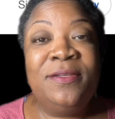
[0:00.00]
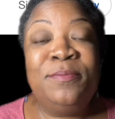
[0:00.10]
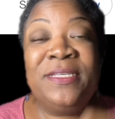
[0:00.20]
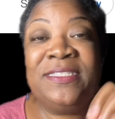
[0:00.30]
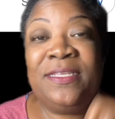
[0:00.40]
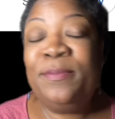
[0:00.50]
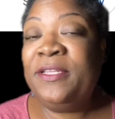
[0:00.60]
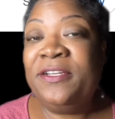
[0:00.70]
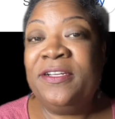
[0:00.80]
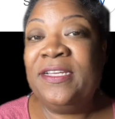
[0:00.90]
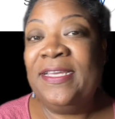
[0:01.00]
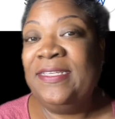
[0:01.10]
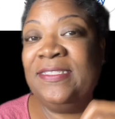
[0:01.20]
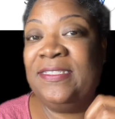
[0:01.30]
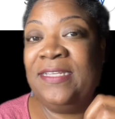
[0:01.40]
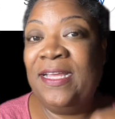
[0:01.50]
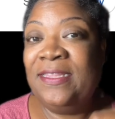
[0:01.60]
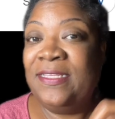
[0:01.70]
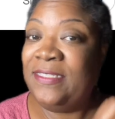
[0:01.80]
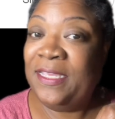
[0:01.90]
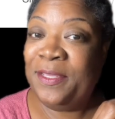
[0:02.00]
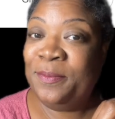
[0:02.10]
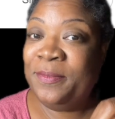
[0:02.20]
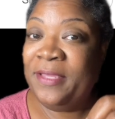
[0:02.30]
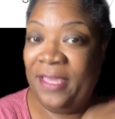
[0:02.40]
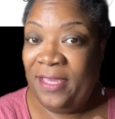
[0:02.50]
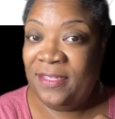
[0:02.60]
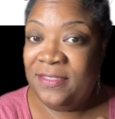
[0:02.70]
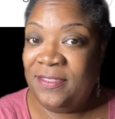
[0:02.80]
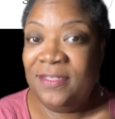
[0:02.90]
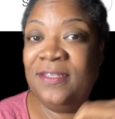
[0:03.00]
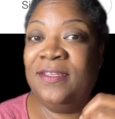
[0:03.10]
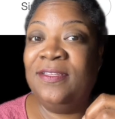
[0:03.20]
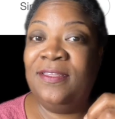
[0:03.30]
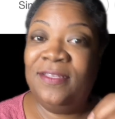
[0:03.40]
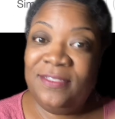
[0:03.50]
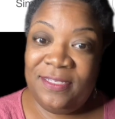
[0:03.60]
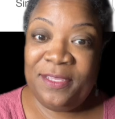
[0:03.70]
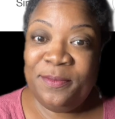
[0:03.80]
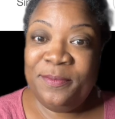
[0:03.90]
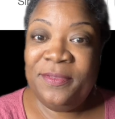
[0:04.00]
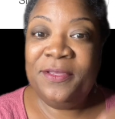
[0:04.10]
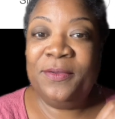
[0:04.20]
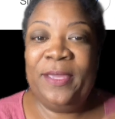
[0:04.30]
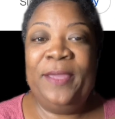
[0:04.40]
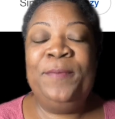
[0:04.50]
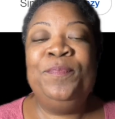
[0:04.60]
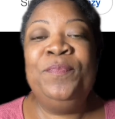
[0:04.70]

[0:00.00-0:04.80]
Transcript: but similar is not the same as the same, okay?